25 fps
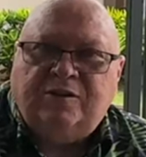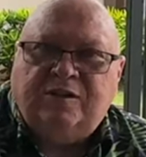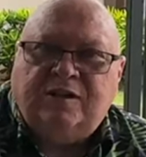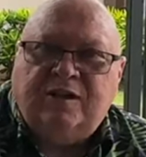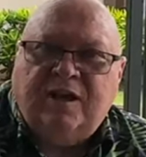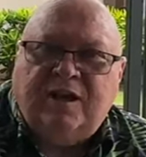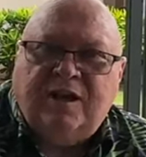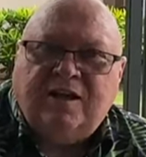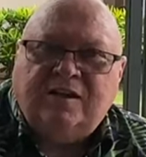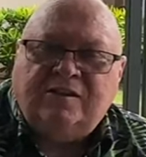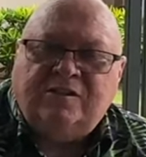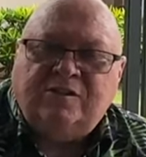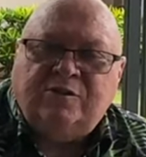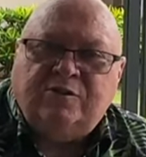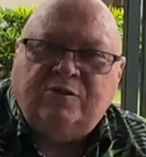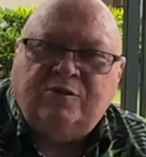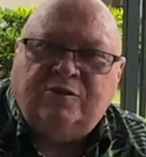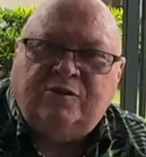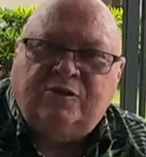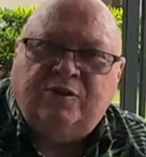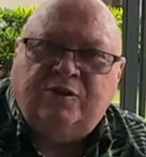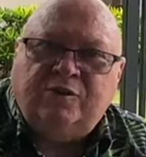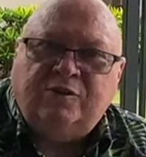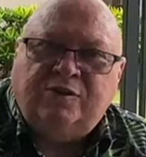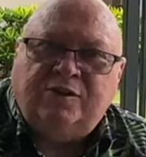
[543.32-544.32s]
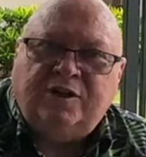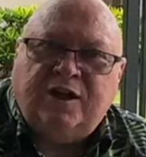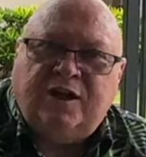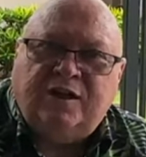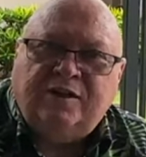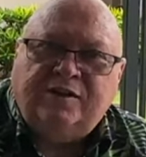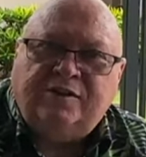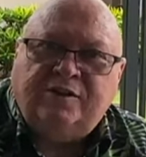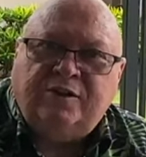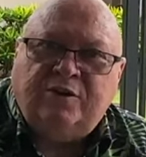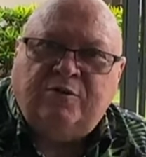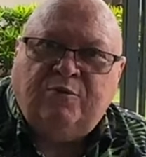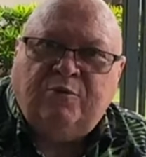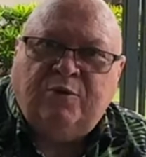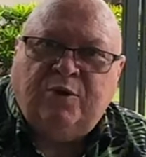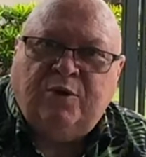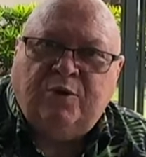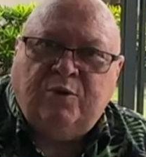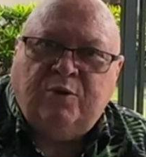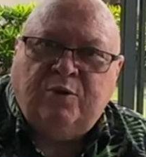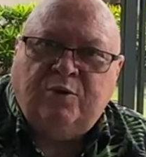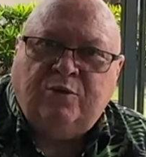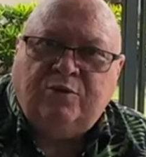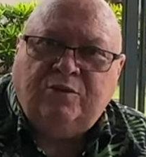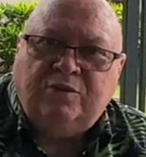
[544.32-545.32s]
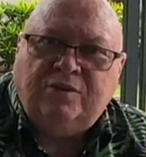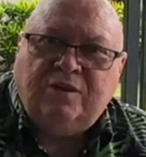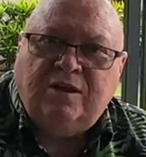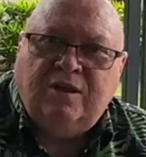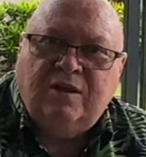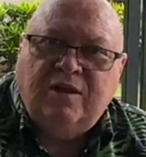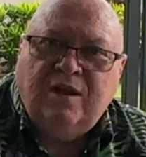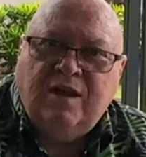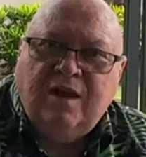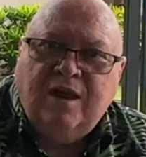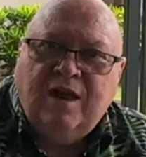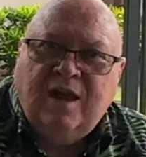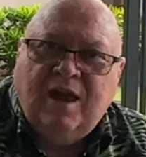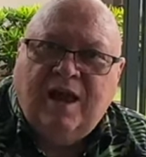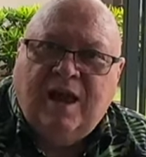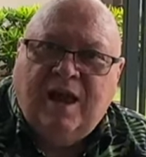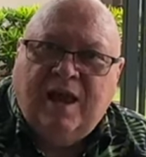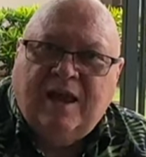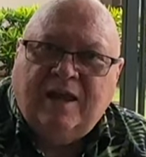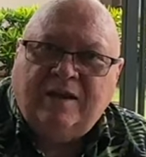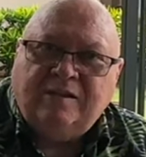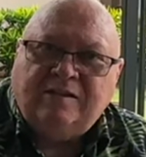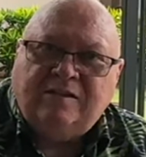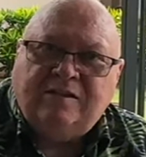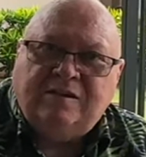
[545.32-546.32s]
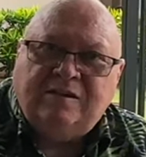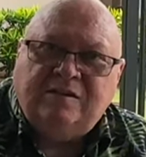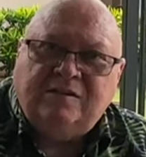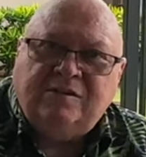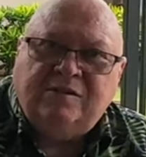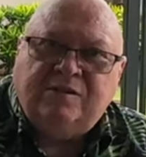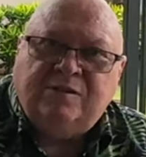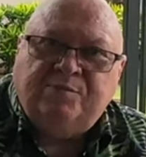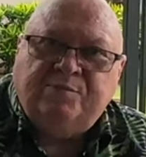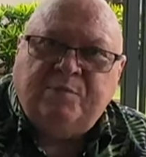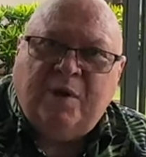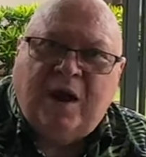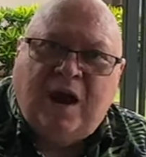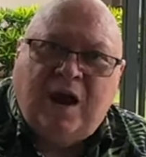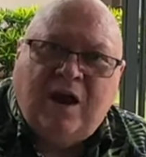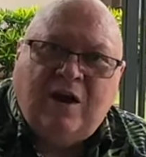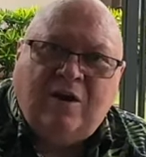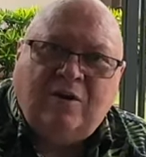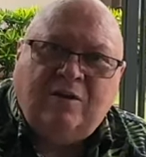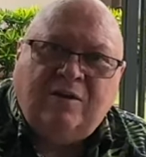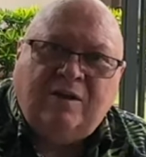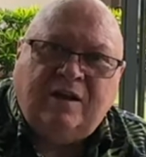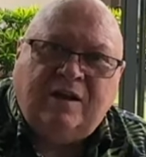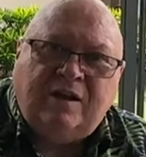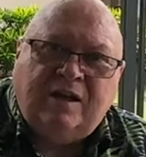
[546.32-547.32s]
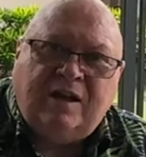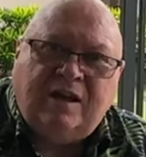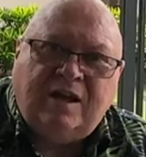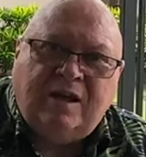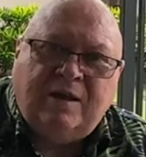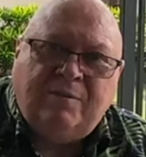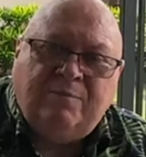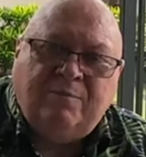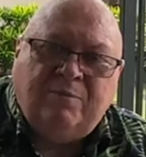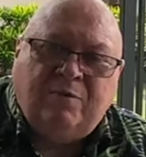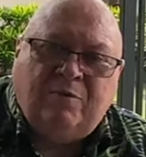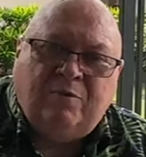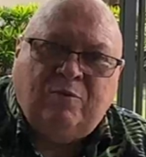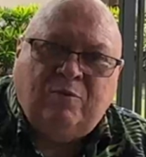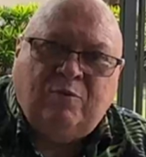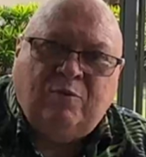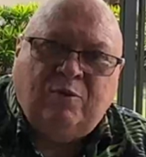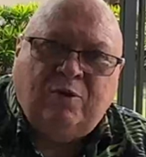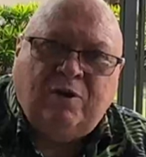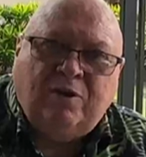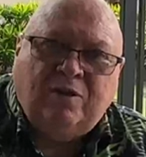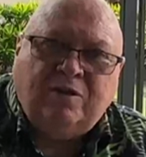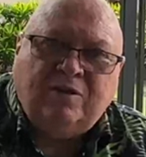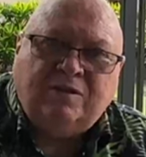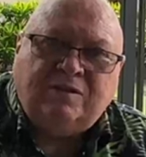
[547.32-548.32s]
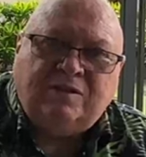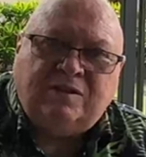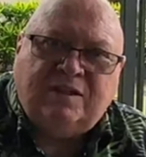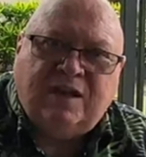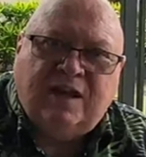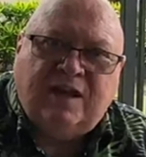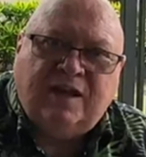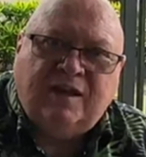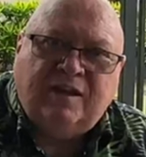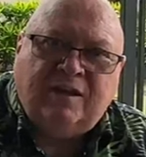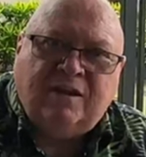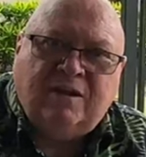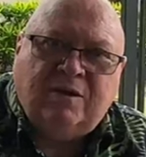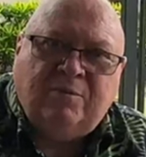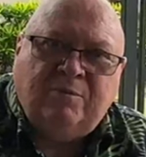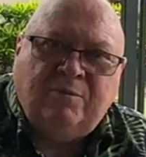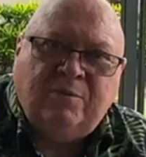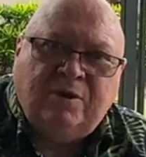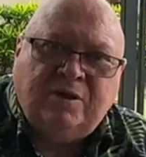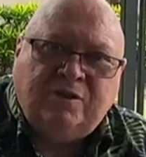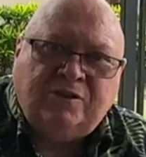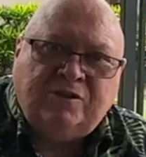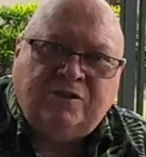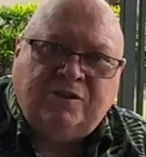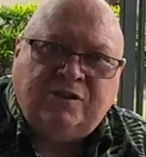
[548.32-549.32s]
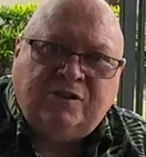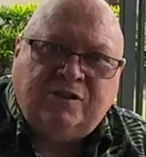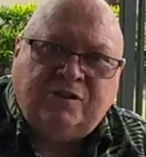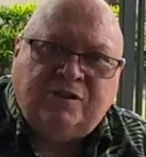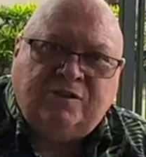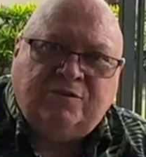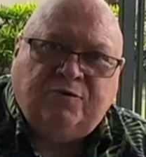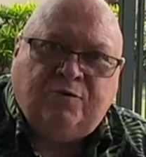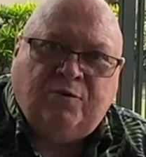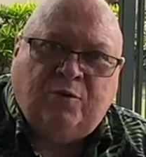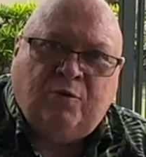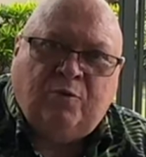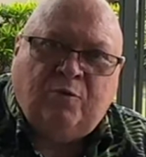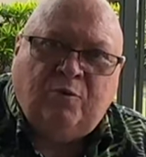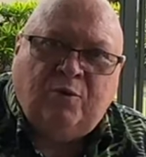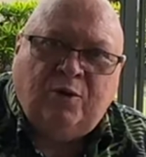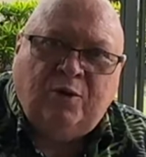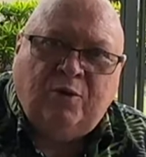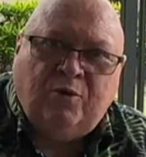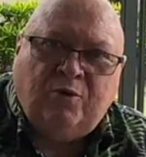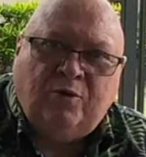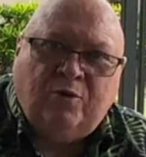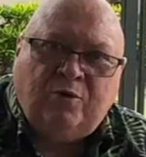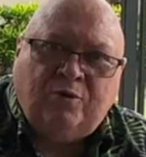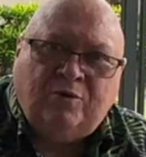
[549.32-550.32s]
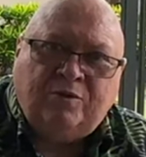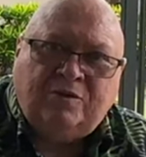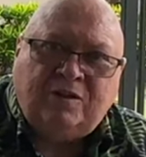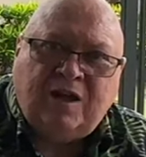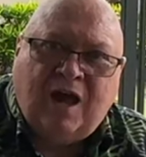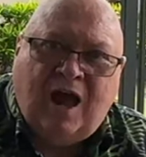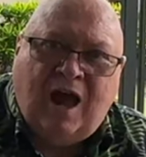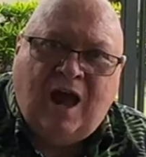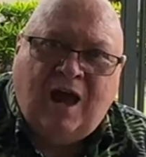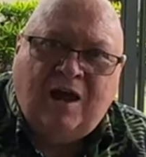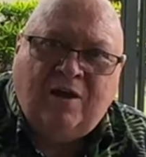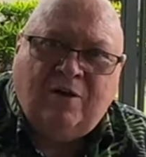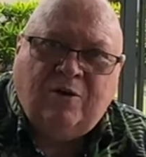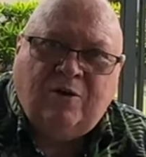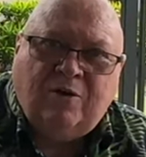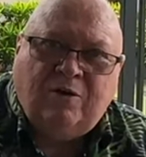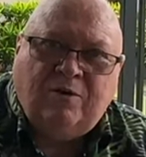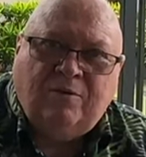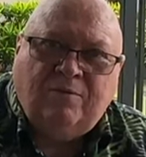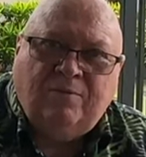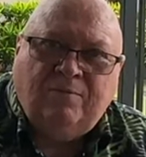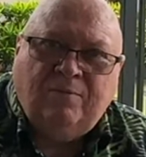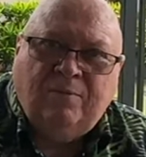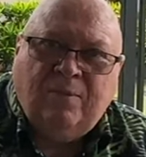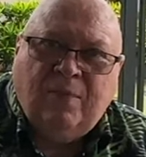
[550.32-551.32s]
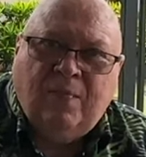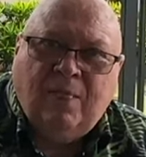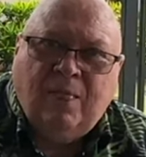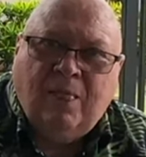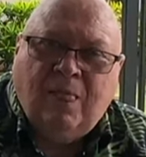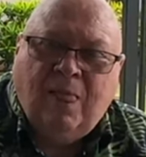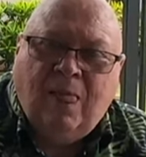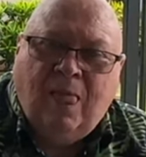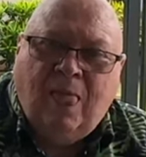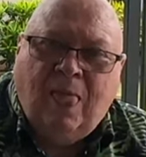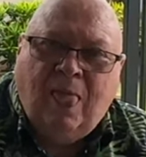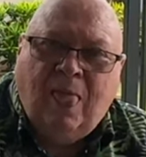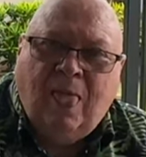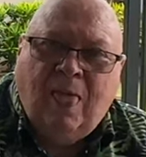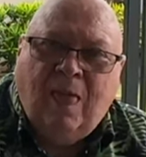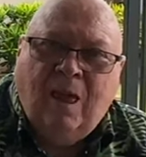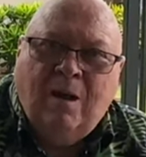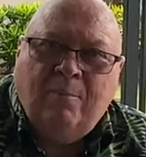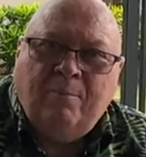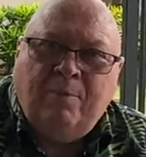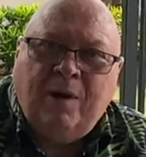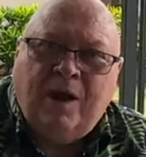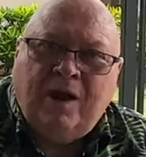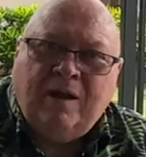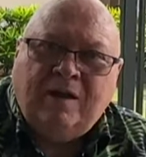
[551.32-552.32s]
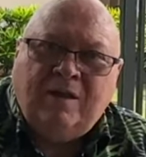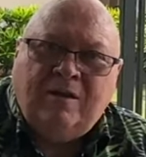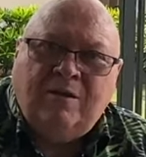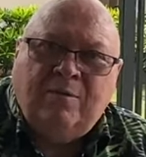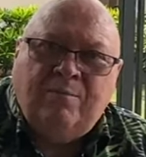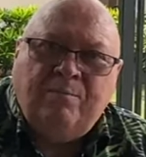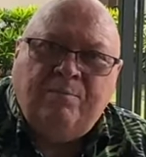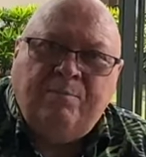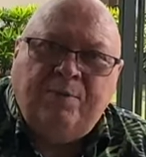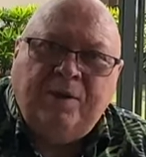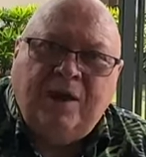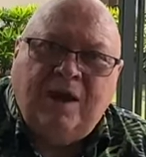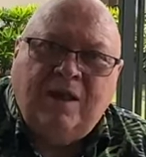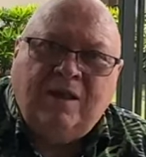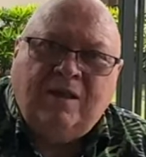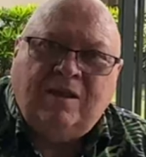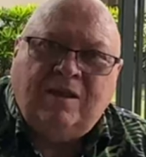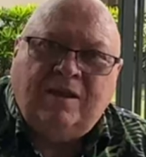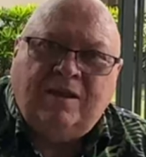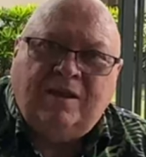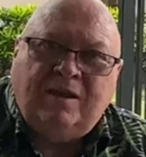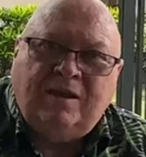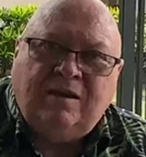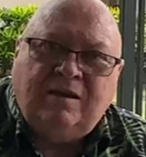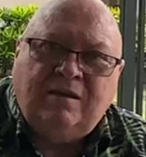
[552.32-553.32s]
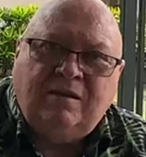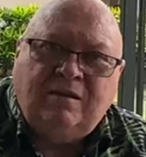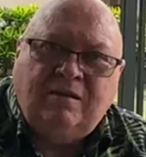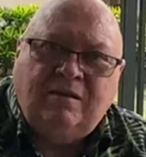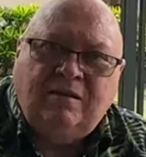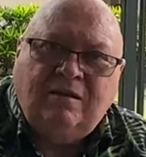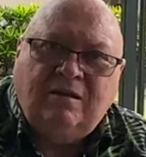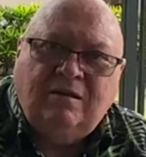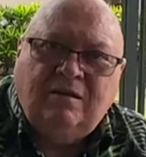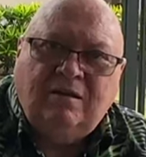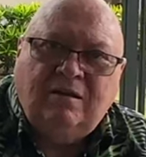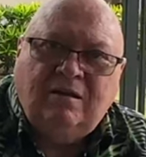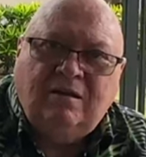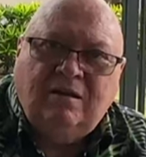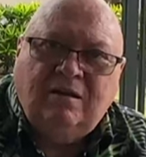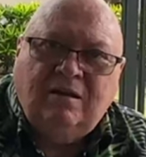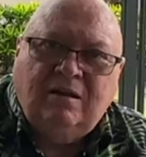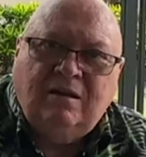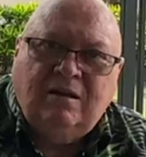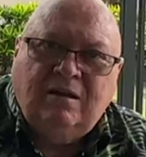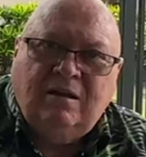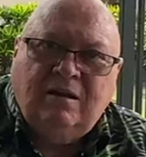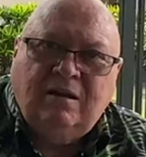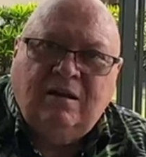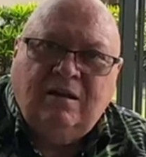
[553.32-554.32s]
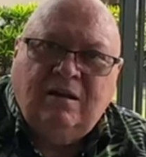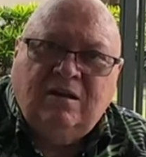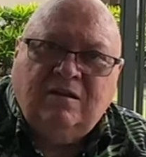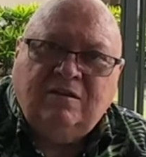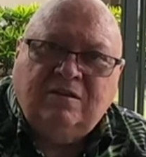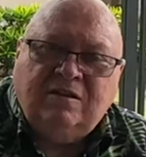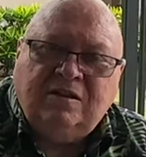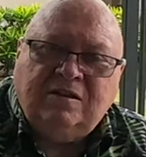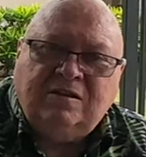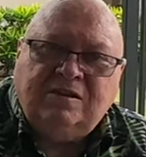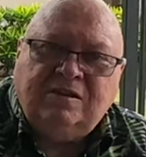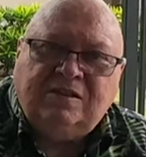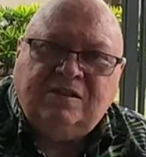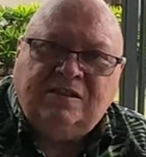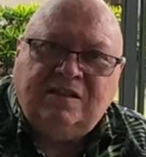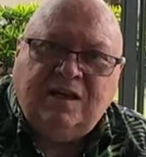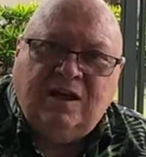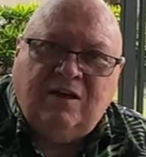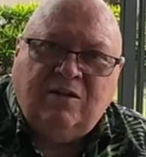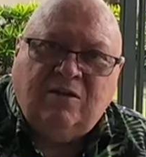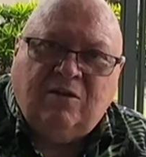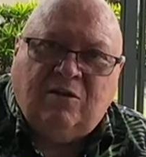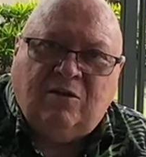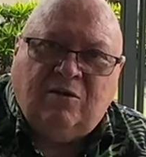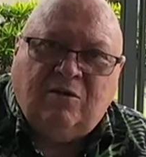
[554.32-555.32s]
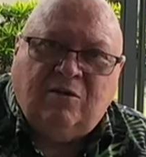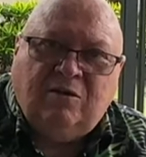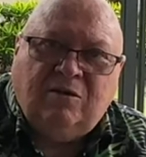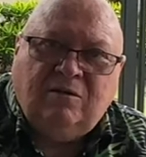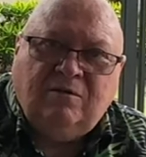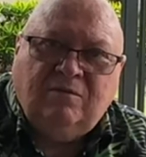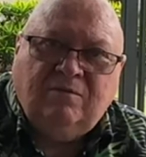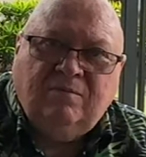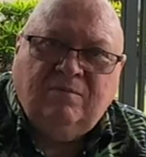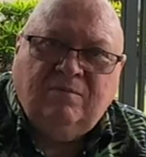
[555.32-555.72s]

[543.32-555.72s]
the National Association of Realtors has conspired to keep real estate commissions for realtors higher by compelling the seller